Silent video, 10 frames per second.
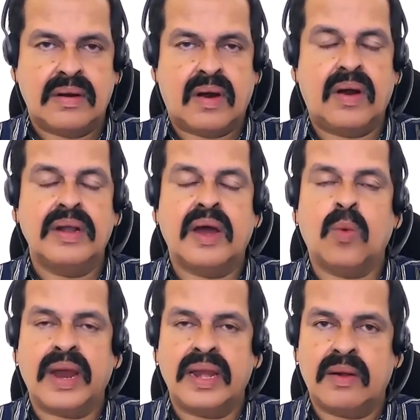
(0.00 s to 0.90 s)
on a
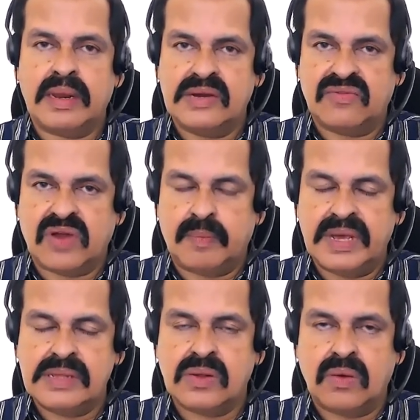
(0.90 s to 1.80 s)
wide range of
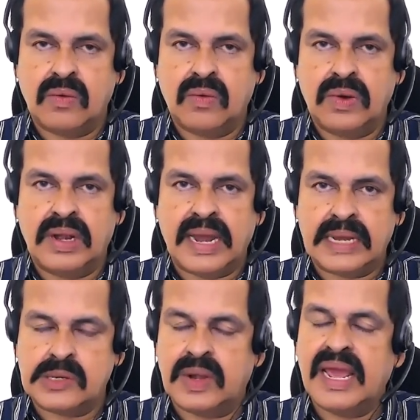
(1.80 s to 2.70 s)
topics, would
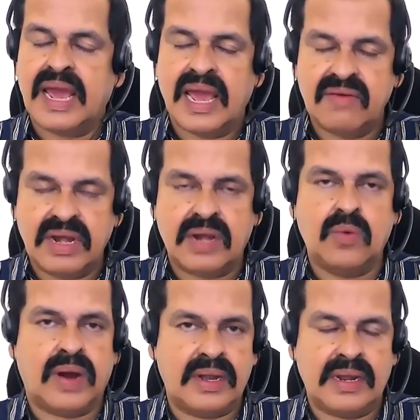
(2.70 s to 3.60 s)
naturally have an
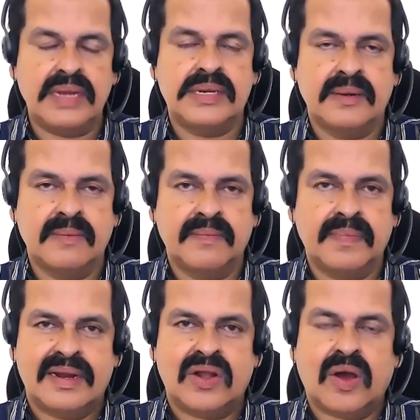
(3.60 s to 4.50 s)
advantage.
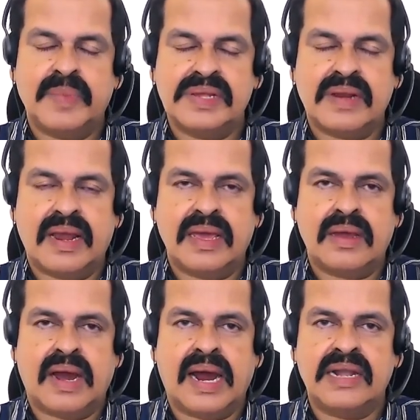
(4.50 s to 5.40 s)
Topics
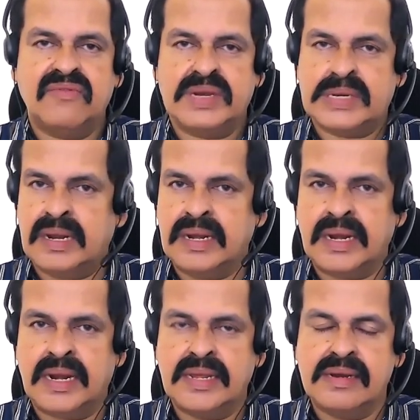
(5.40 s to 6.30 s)
like artificial
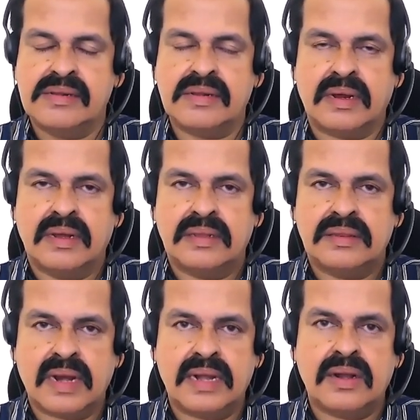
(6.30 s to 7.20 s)
intelligence,
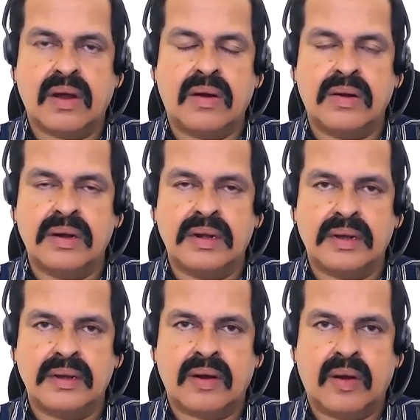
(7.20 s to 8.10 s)
threat
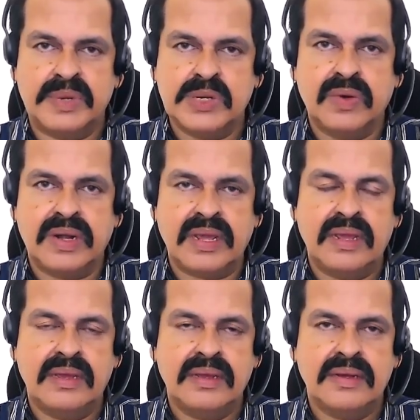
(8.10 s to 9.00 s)
or opportunity,
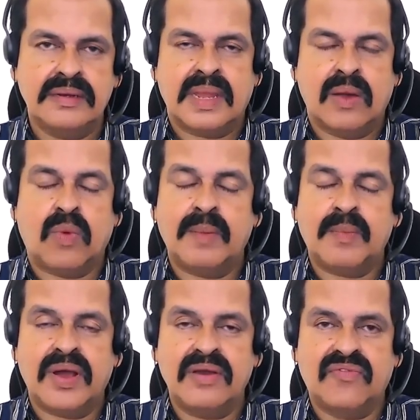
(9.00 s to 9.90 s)

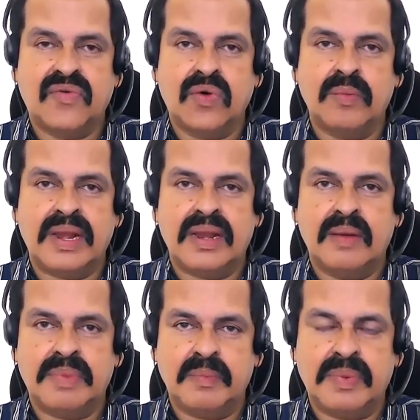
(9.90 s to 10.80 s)
1.4 billion
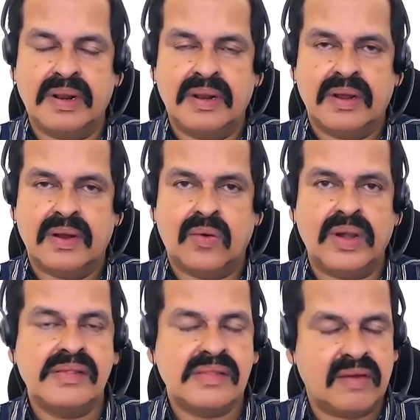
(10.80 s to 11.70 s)
people and
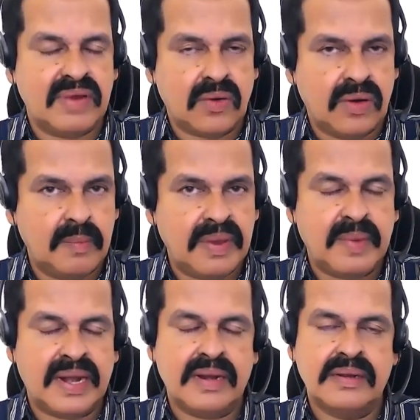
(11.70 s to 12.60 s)
only 7
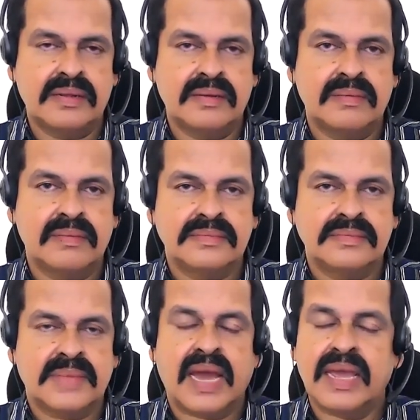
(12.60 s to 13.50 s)
Olympic medals.
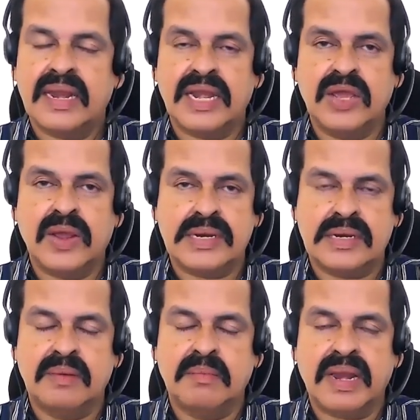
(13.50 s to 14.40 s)
Higher
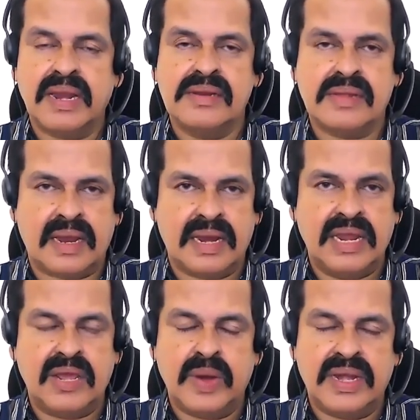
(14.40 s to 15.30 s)
education breeds
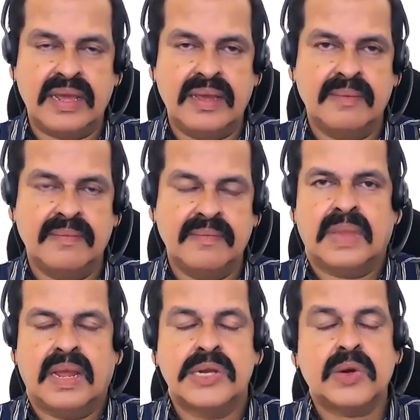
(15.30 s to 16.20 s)
inequity.
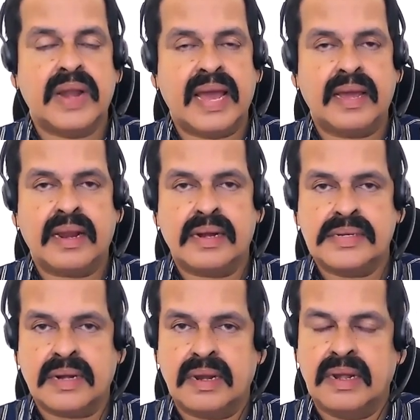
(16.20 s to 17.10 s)
Should
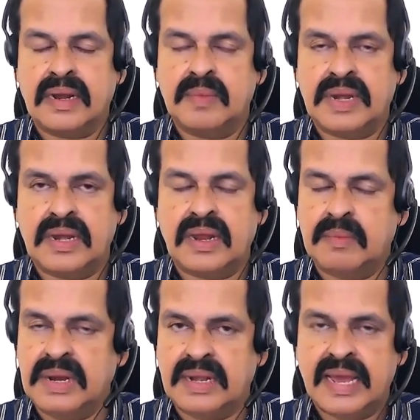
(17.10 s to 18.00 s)
agricultural income in India
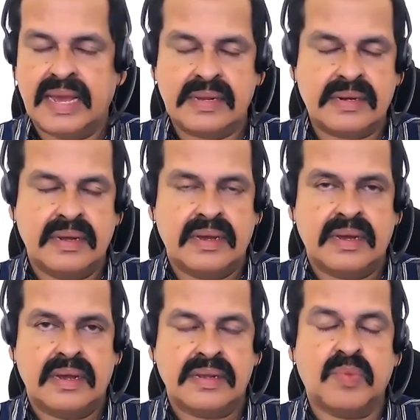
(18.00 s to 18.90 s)
be taxed?
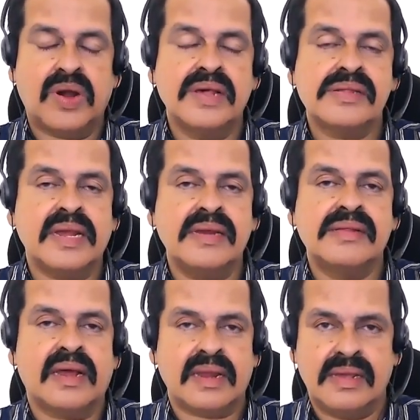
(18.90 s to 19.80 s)
Smaller
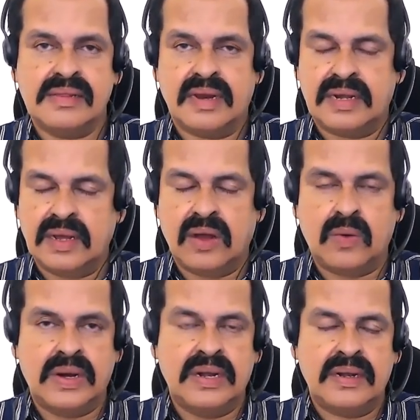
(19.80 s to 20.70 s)
states are easier to
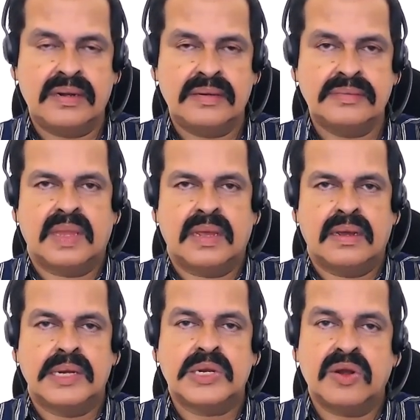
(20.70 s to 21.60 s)
govern.
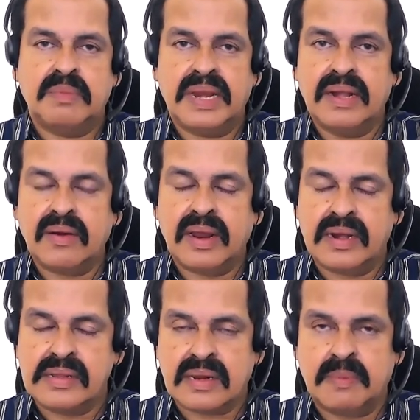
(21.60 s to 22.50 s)
Should military
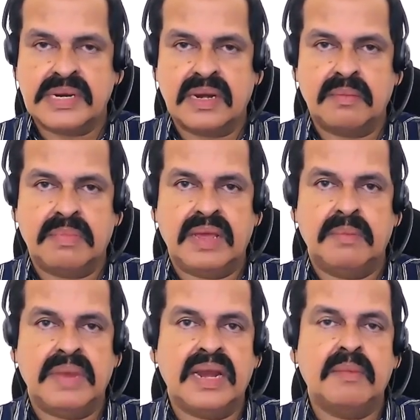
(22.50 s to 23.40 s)
conscription be
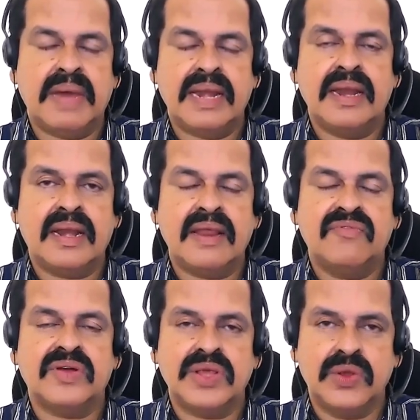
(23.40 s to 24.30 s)
made mandatory
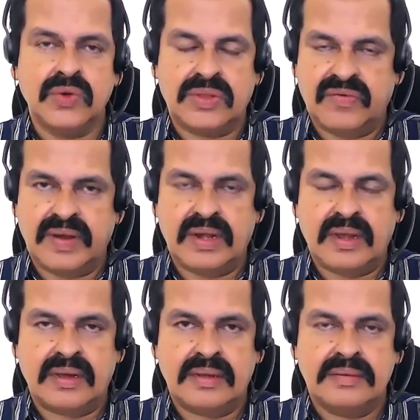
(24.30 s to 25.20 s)
for the youth of
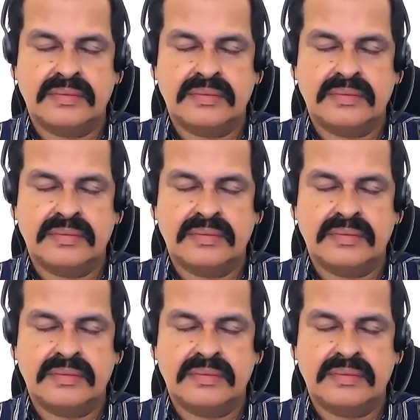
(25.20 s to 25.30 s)
India?